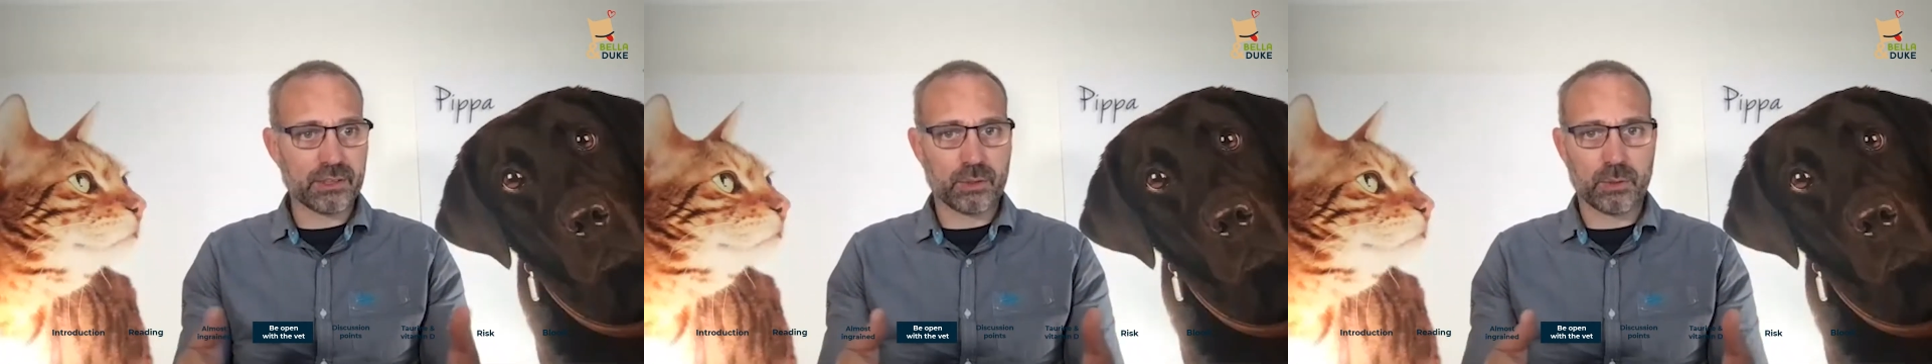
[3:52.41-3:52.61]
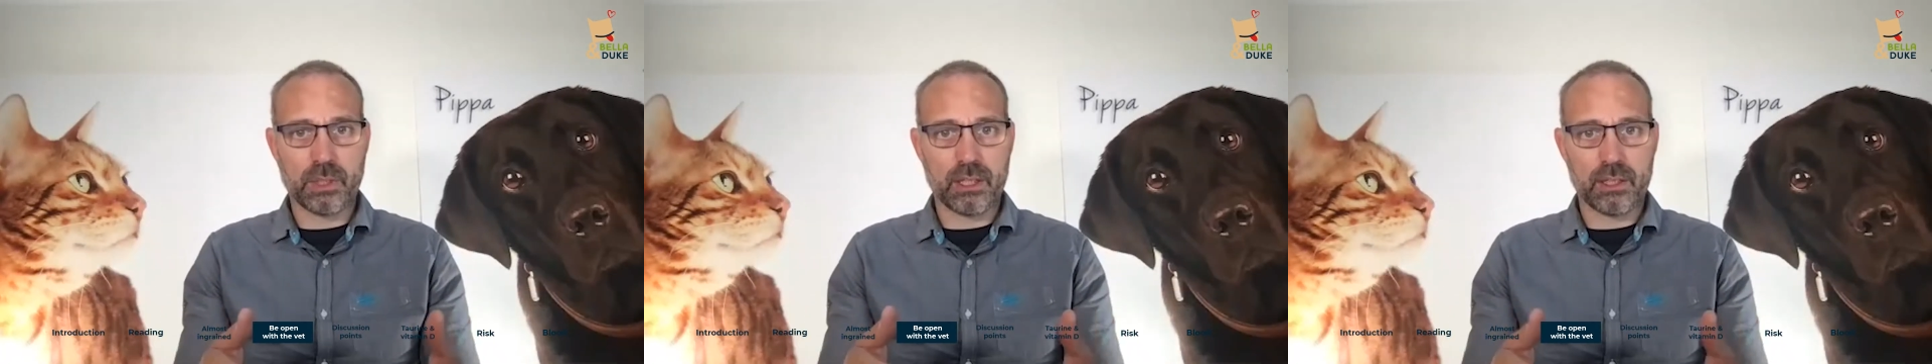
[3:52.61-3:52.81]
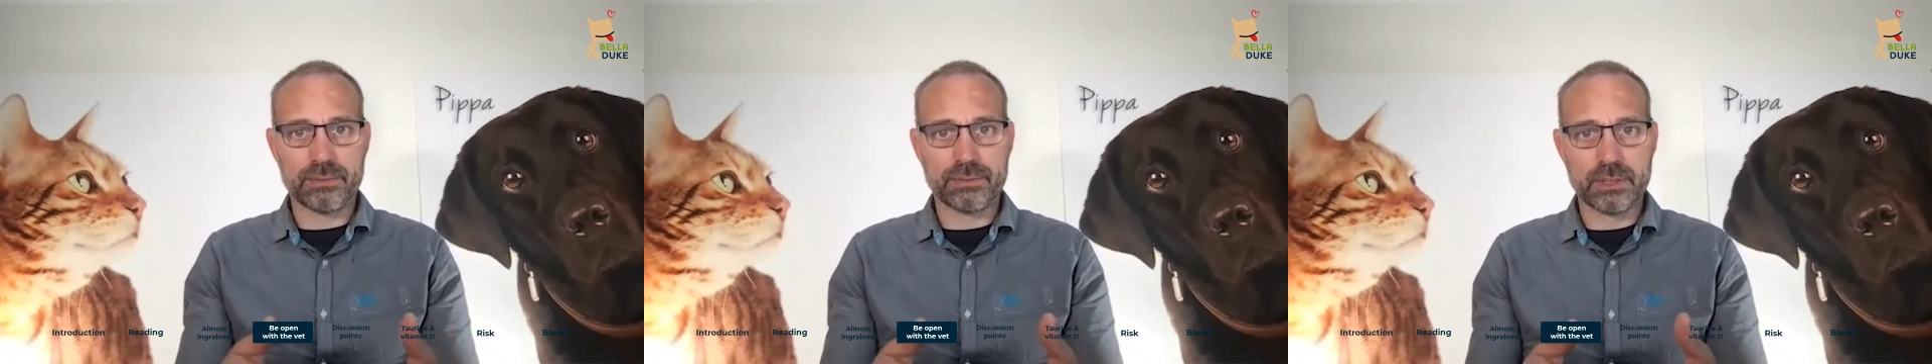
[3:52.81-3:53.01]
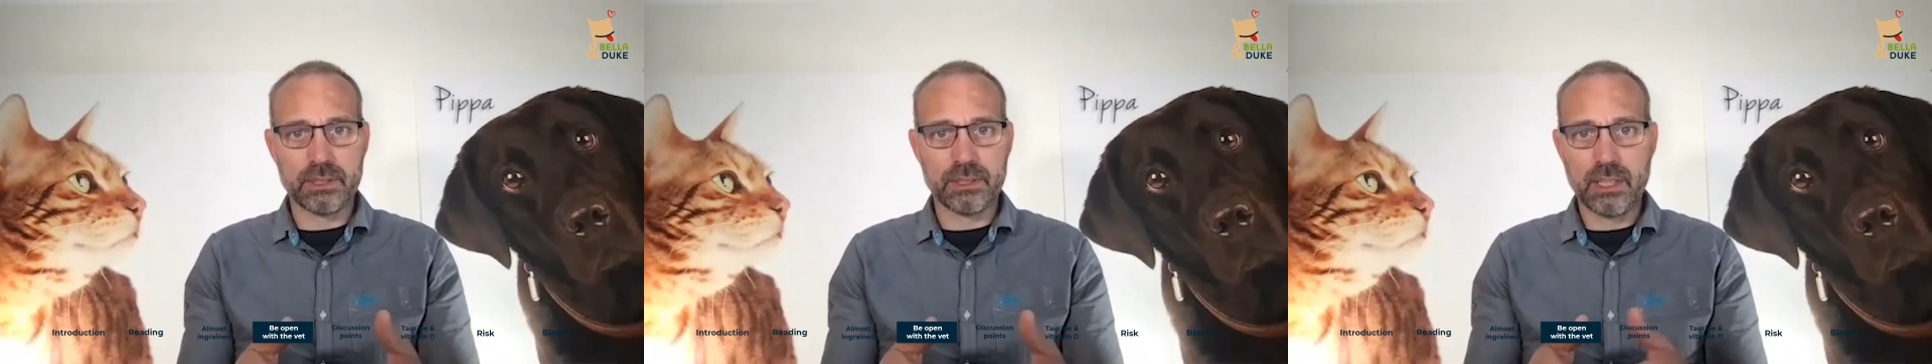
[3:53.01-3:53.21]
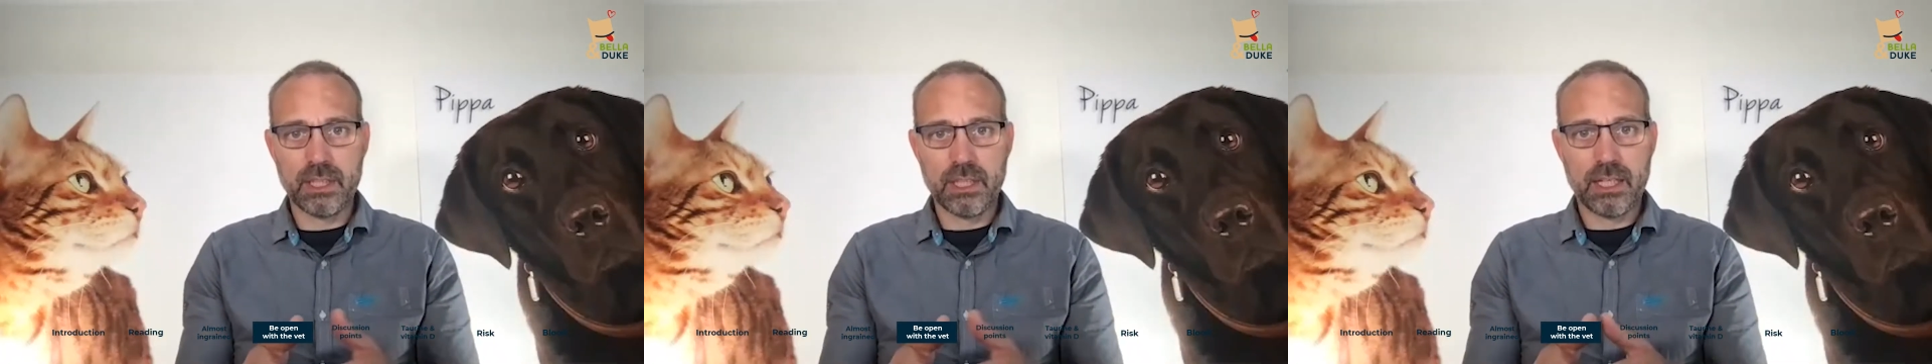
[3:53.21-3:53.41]
quite
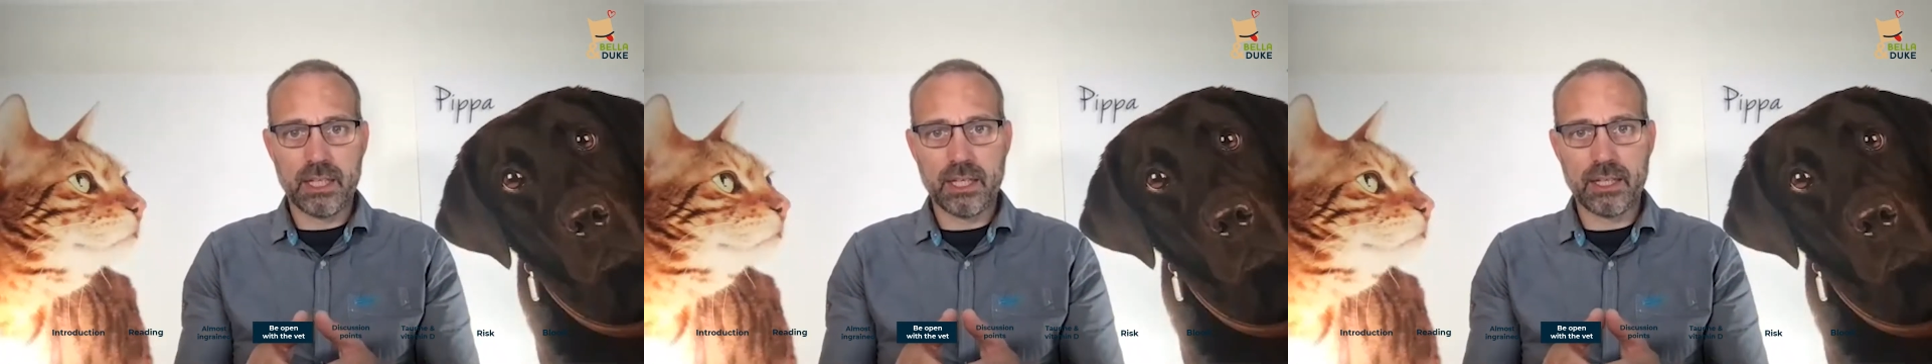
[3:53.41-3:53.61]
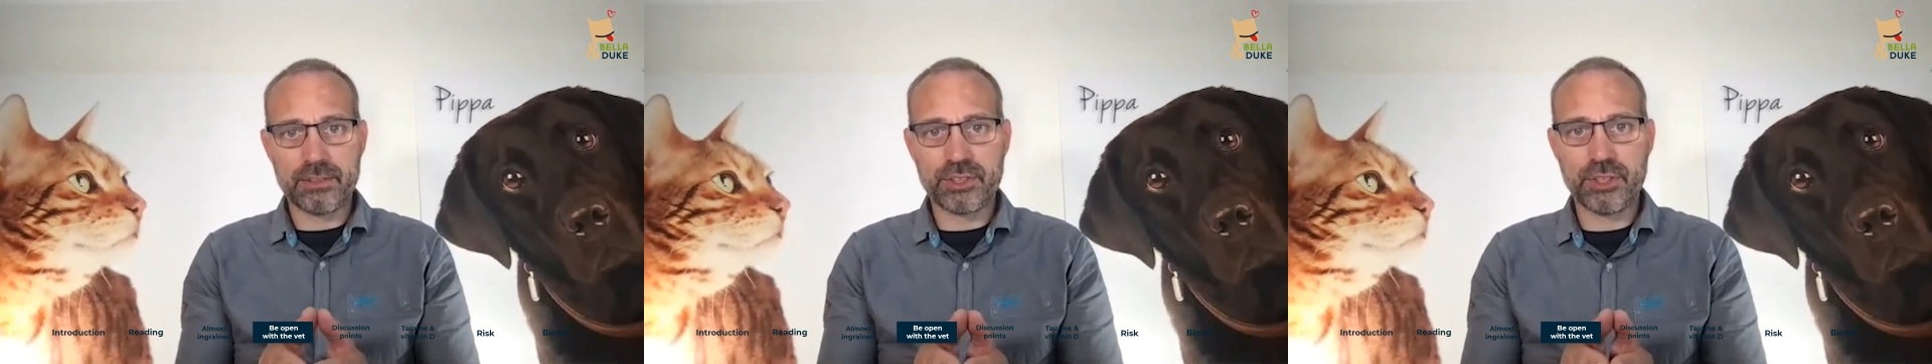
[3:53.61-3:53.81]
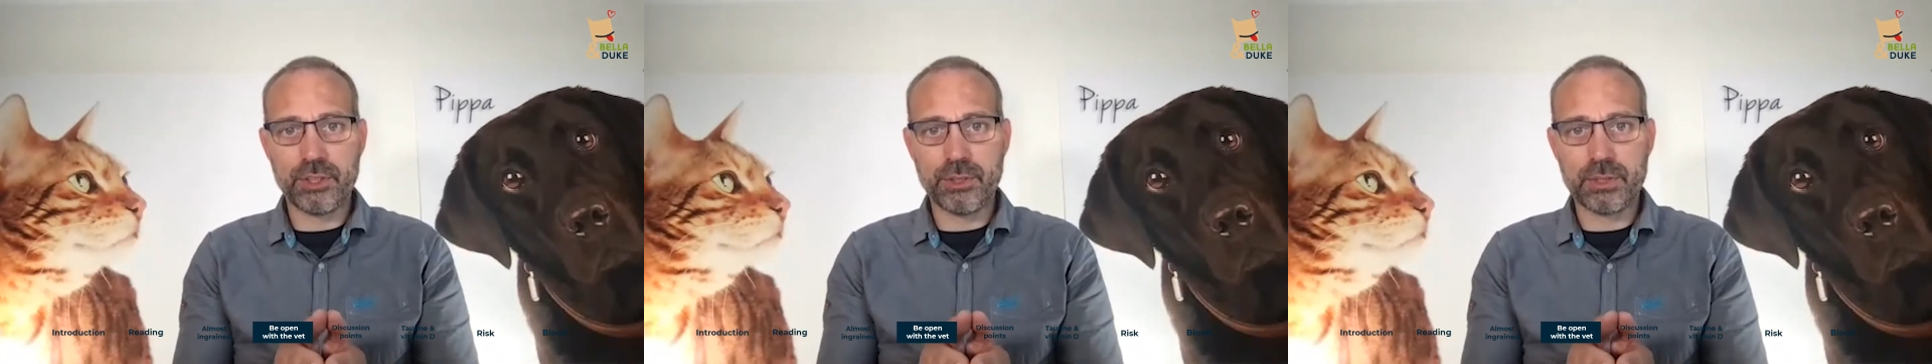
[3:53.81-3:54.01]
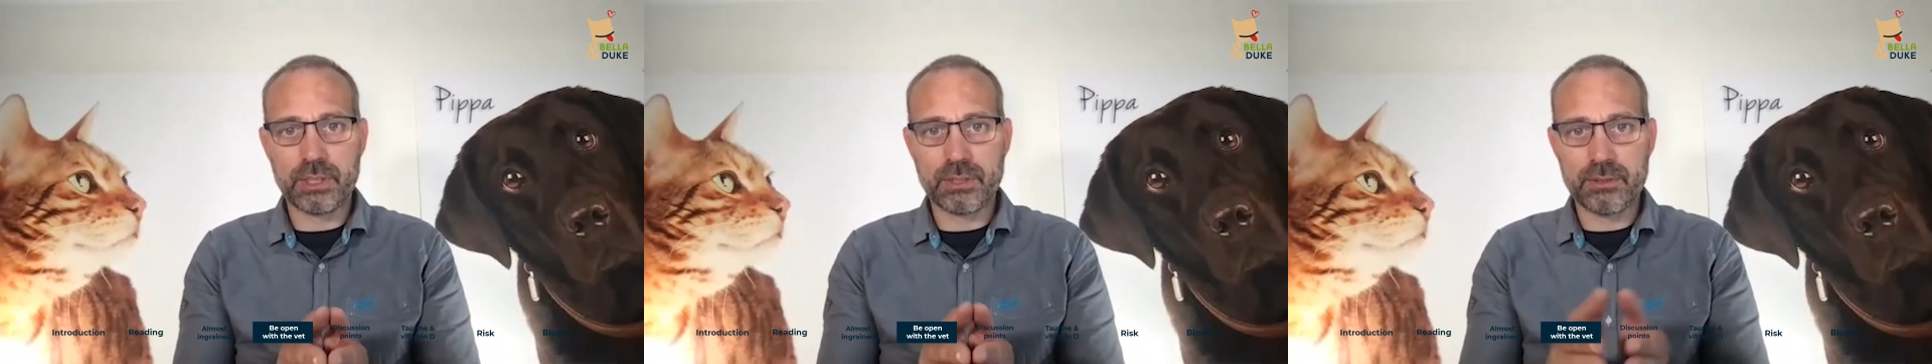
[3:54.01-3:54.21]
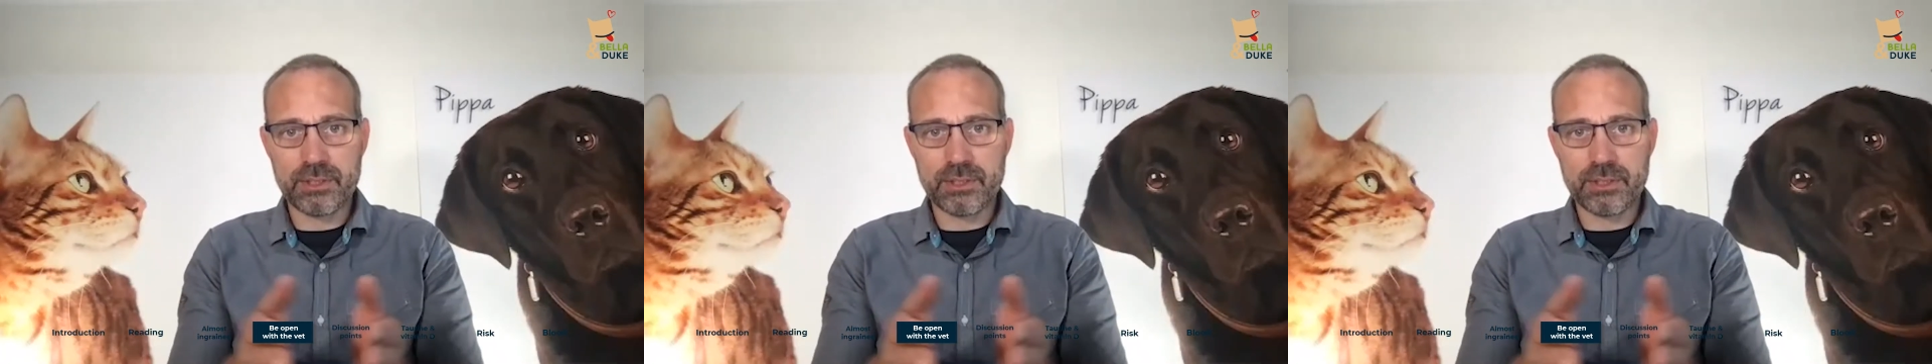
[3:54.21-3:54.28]
often to